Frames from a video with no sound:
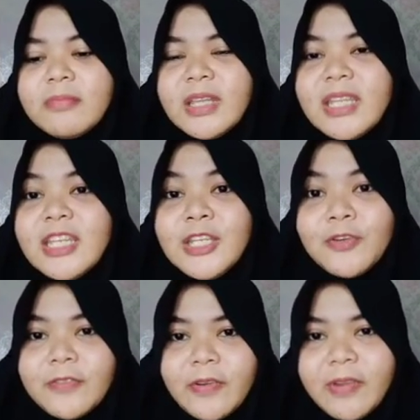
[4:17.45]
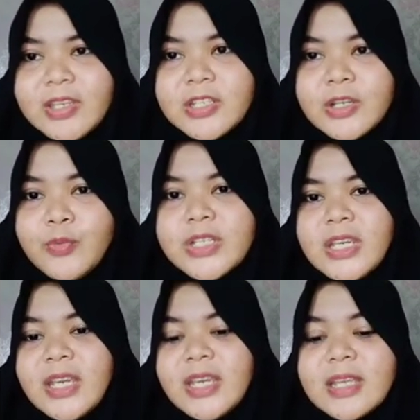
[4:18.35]
new variation, which
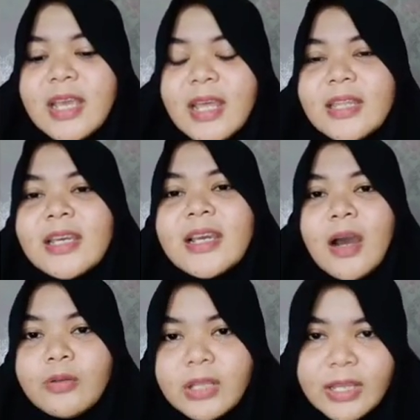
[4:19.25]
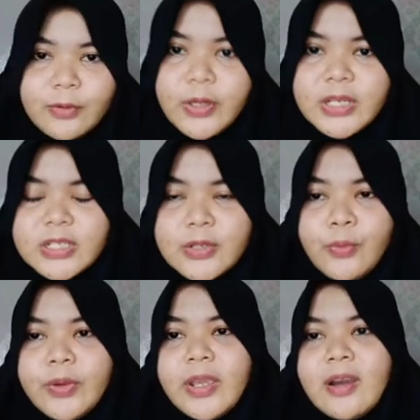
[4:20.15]
is the Gaul language,
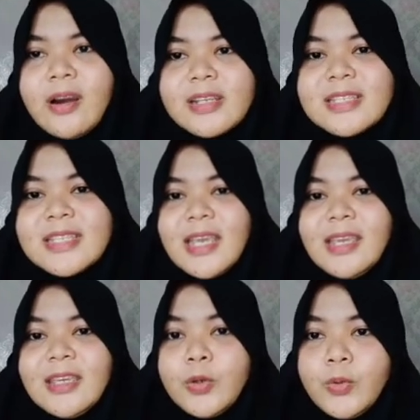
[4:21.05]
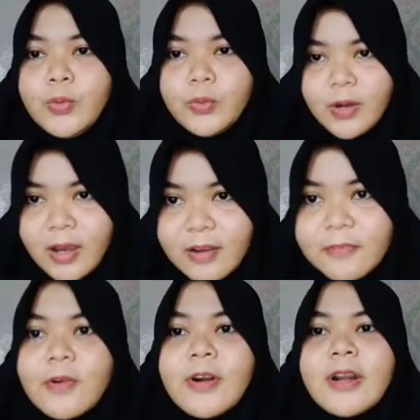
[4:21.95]
we are saying gua
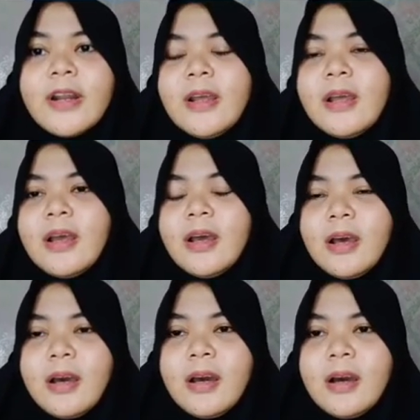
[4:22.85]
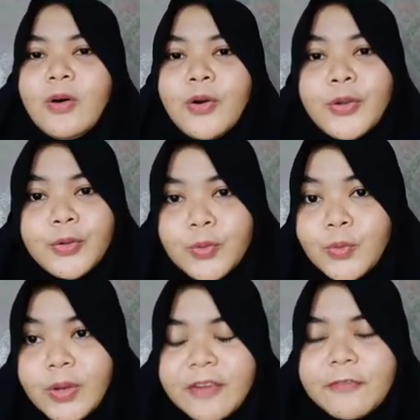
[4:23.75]
for or
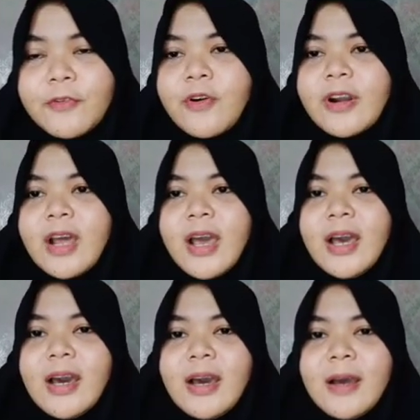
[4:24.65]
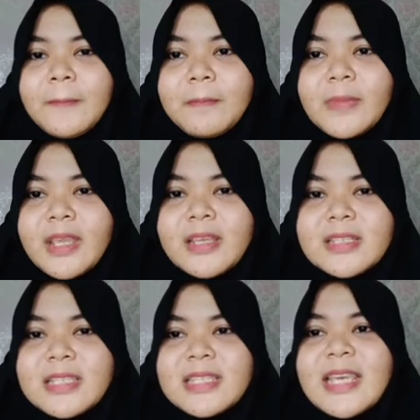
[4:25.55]
gue for
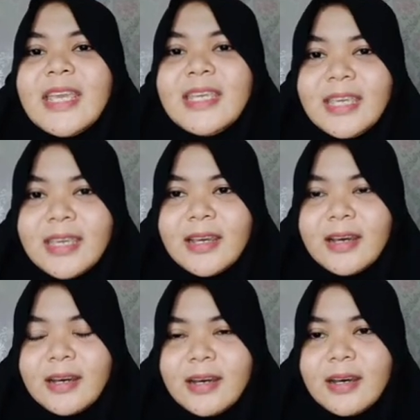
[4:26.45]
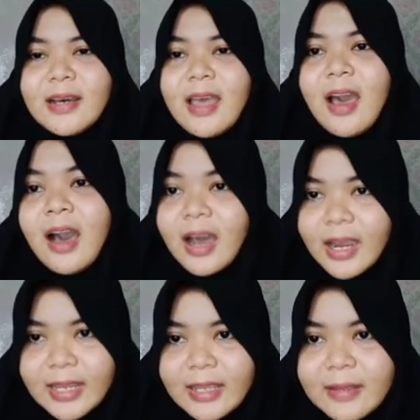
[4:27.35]
saying
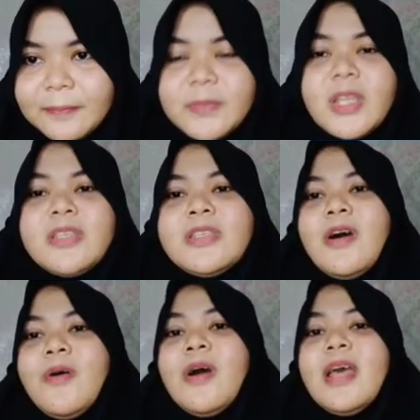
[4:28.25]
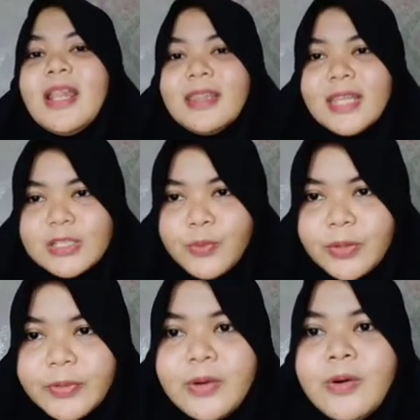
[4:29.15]
I. So that's what
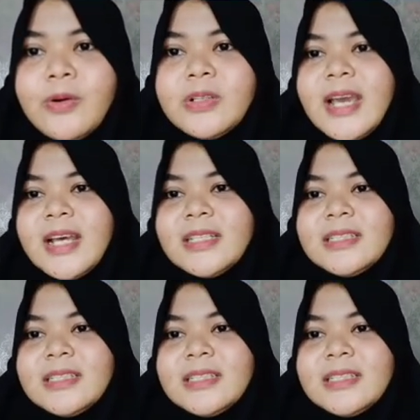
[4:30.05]
we call it as